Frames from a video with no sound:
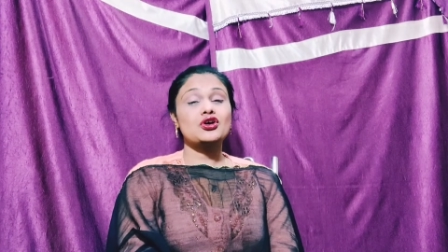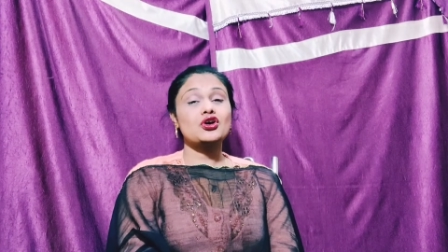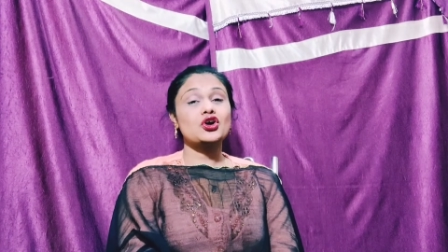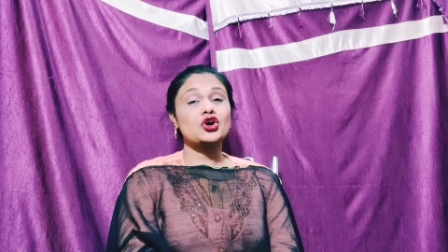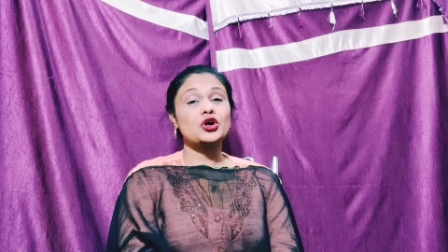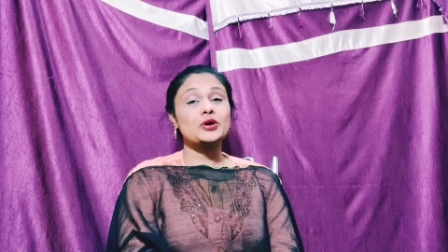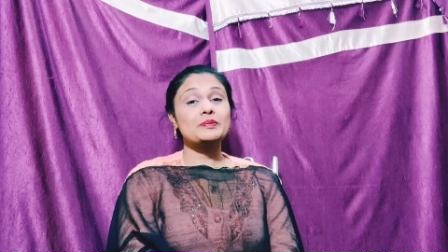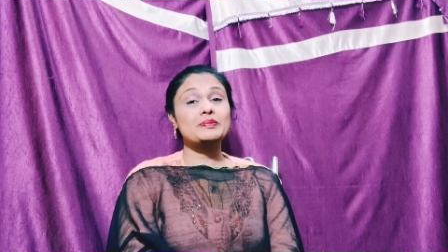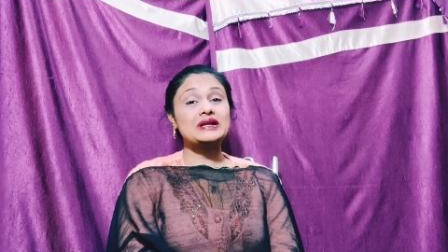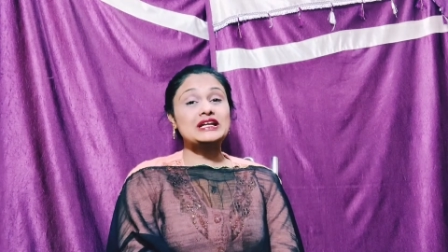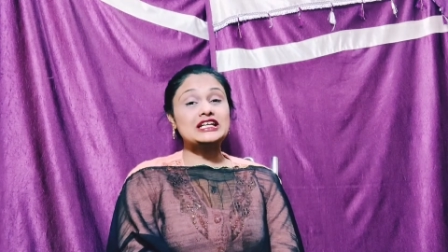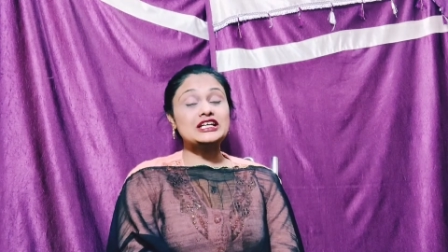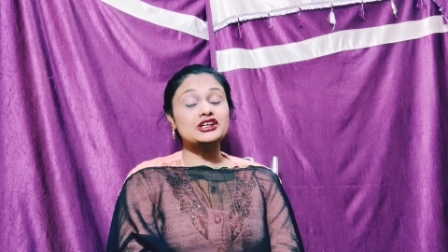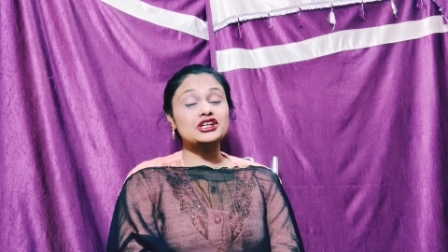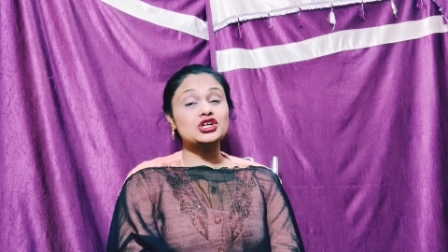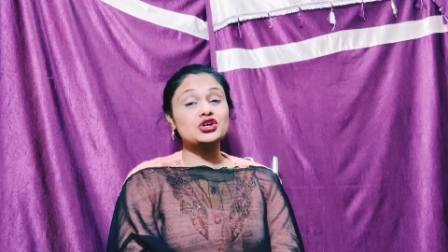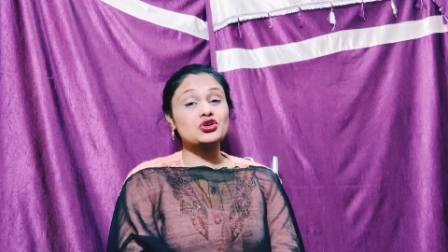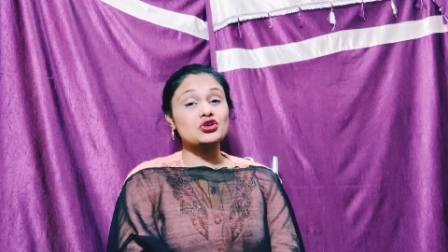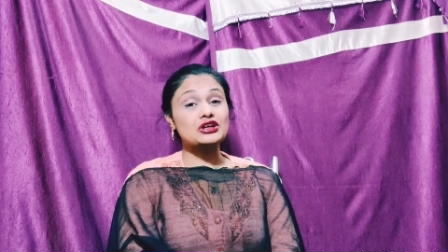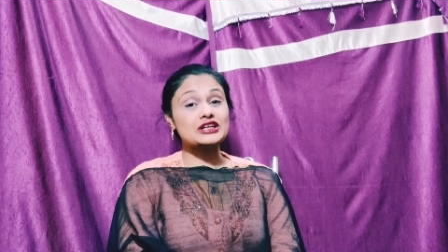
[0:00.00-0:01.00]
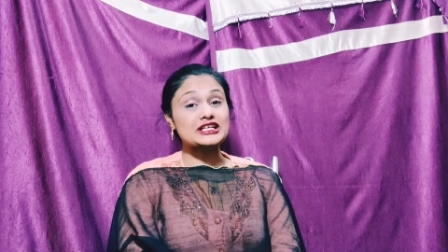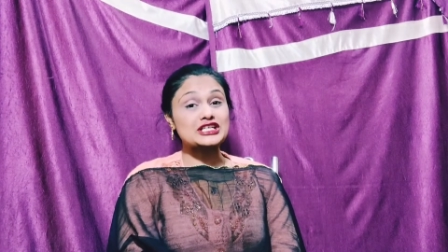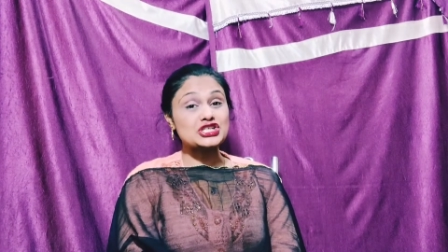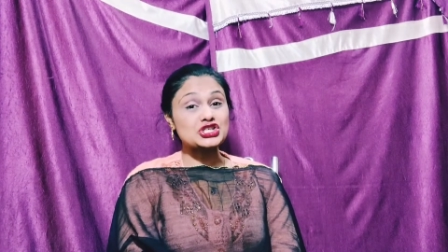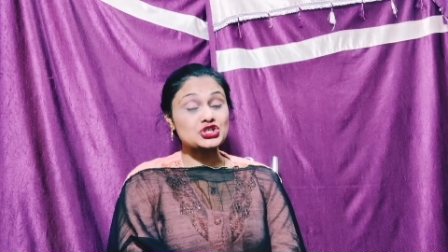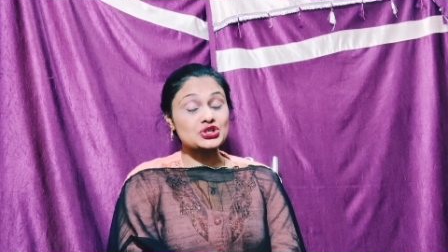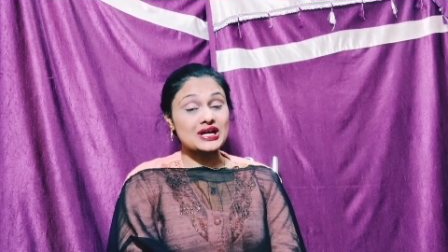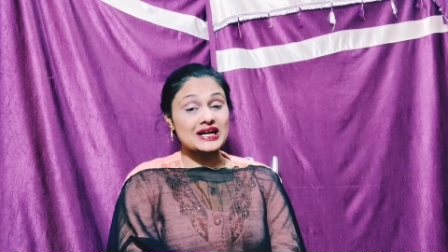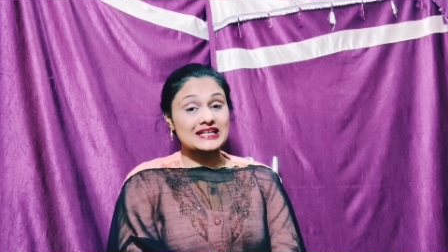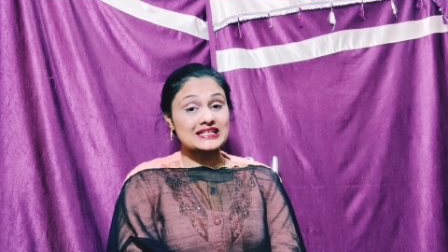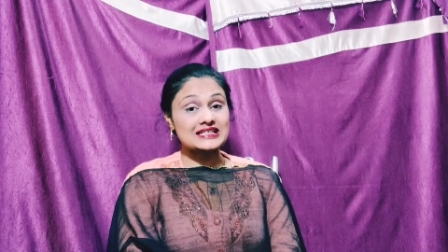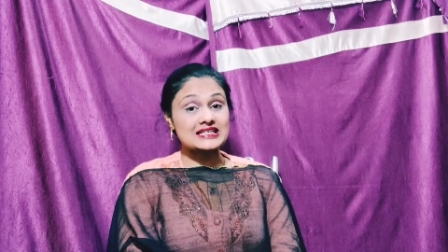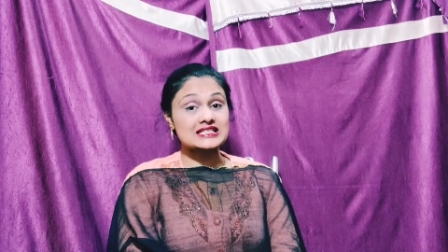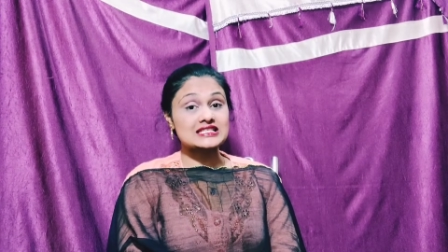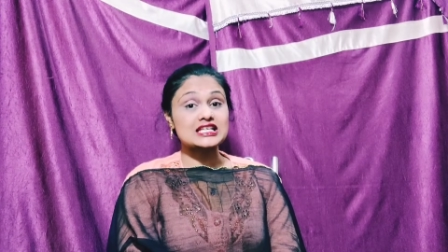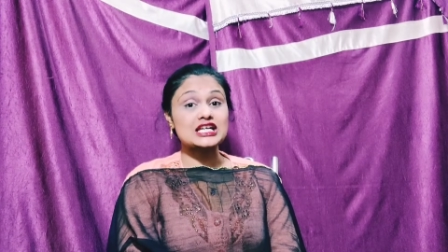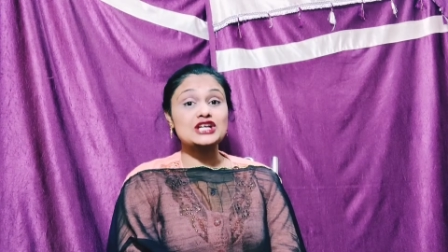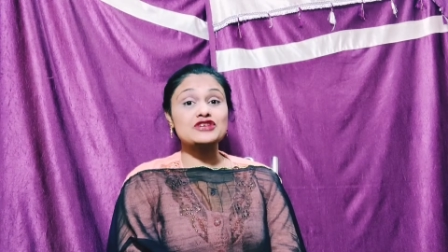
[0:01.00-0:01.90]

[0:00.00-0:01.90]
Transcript: or biliary cholangitis,